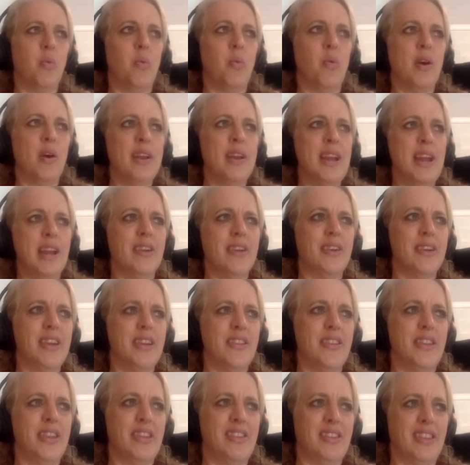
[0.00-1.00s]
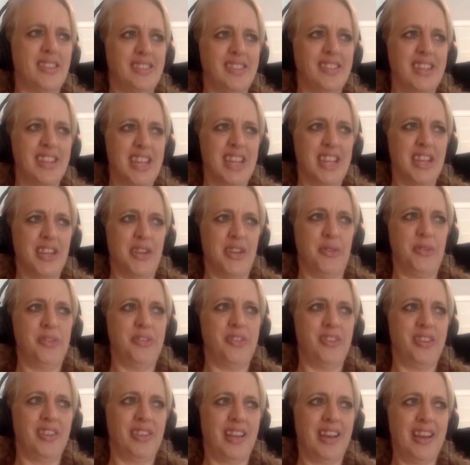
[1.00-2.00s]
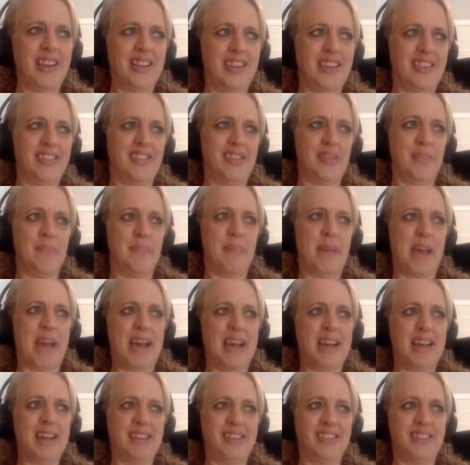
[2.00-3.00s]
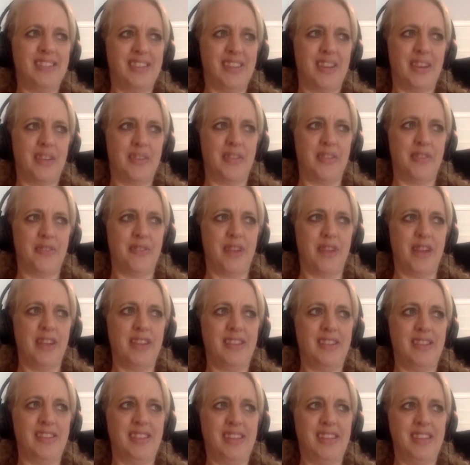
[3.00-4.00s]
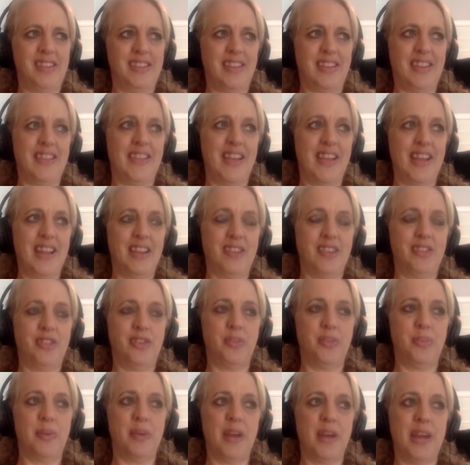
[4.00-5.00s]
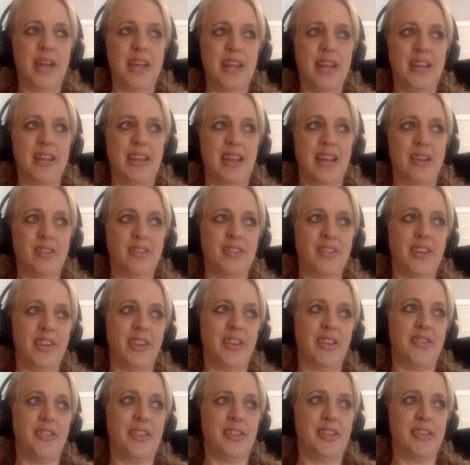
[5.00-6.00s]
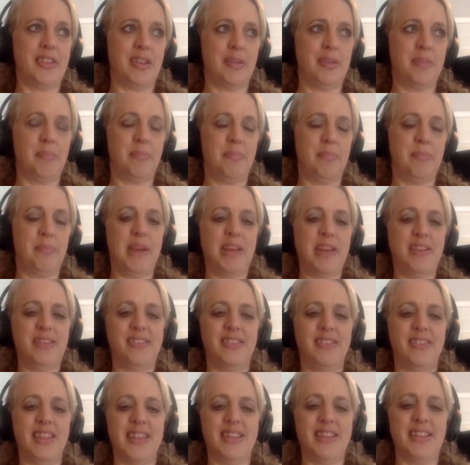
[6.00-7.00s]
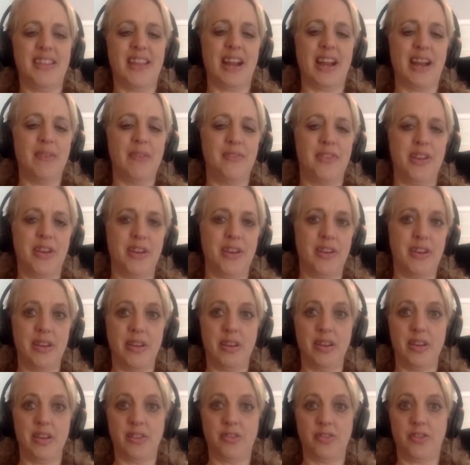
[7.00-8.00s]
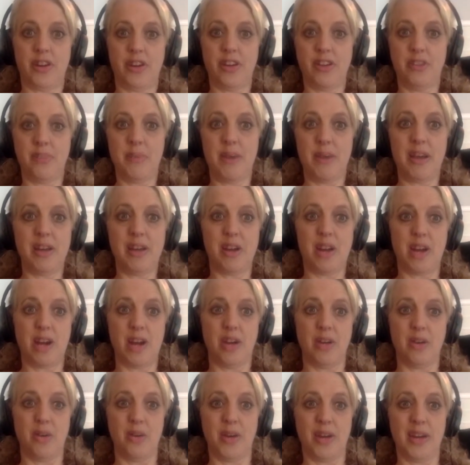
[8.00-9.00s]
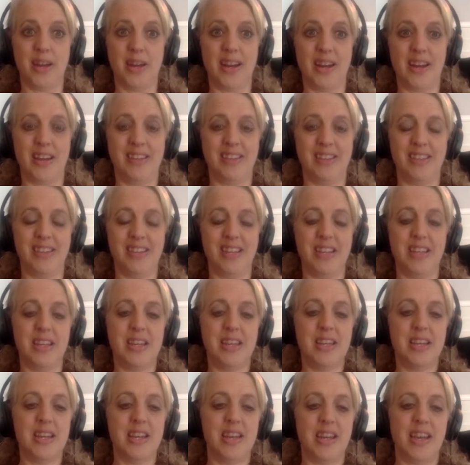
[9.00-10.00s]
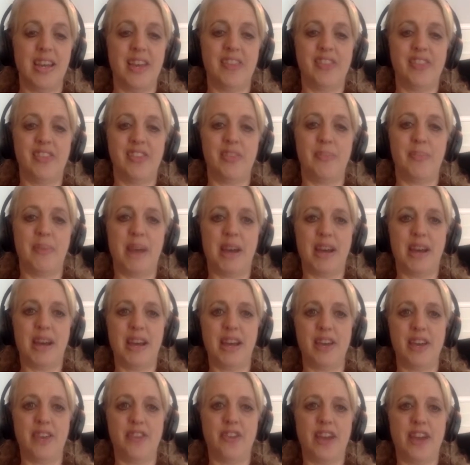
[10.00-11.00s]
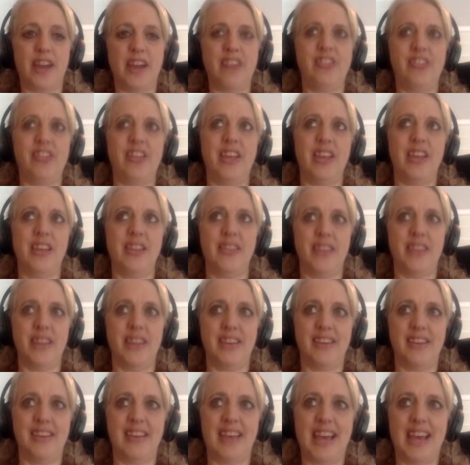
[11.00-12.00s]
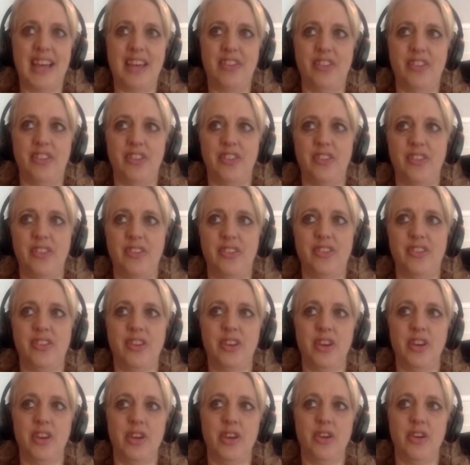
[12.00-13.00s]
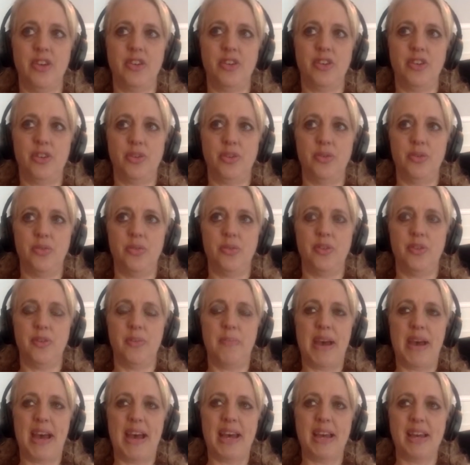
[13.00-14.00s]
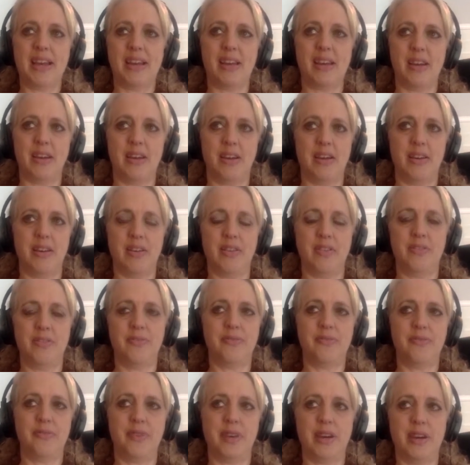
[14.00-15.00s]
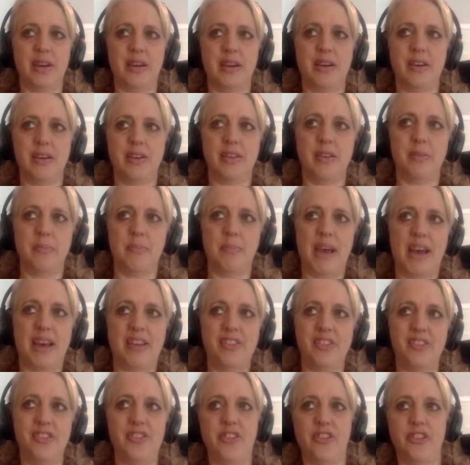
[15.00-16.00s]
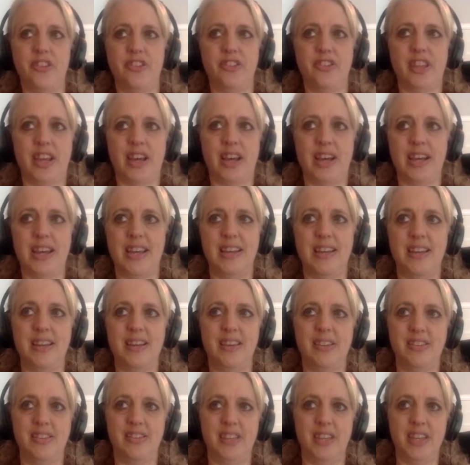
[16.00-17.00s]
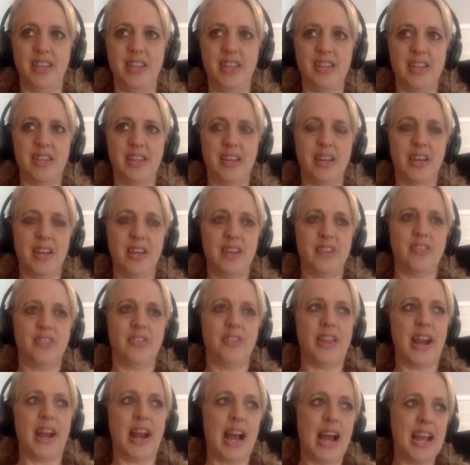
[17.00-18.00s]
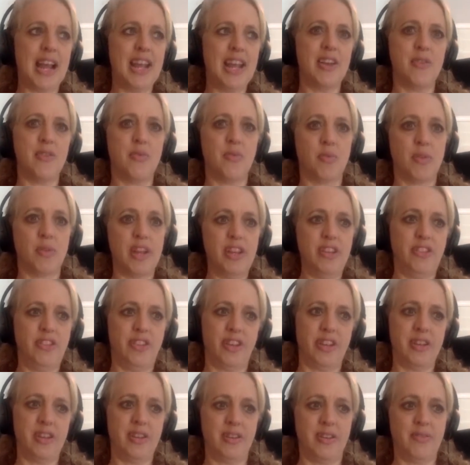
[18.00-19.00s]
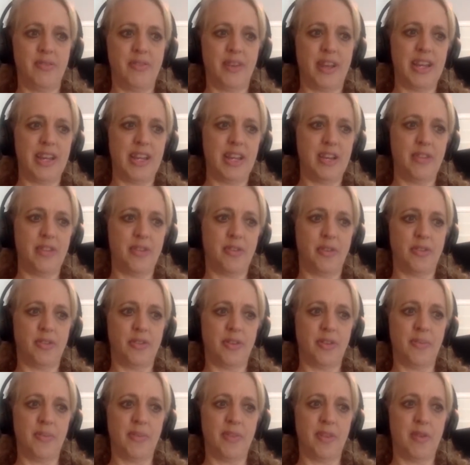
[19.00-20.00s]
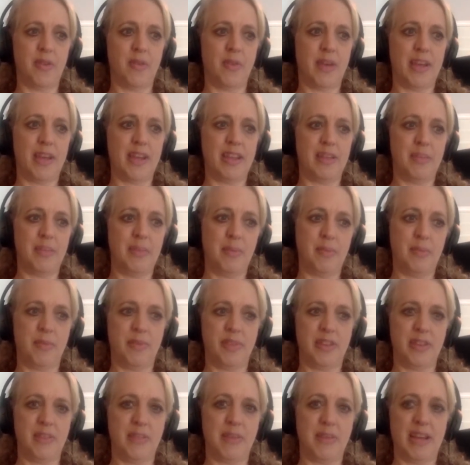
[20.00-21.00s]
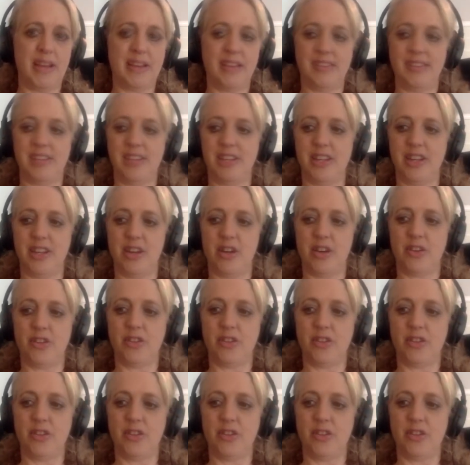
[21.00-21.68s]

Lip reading: one area that doesn't get used a lot is the backs of the front seats, and that is super handy. I'll tell you that the best thing that I've done as far as my car organizing is to buy a trash can that attaches to the back of the passenger side seat so that I can reach it if I need to throw something away, and the people in the back seat can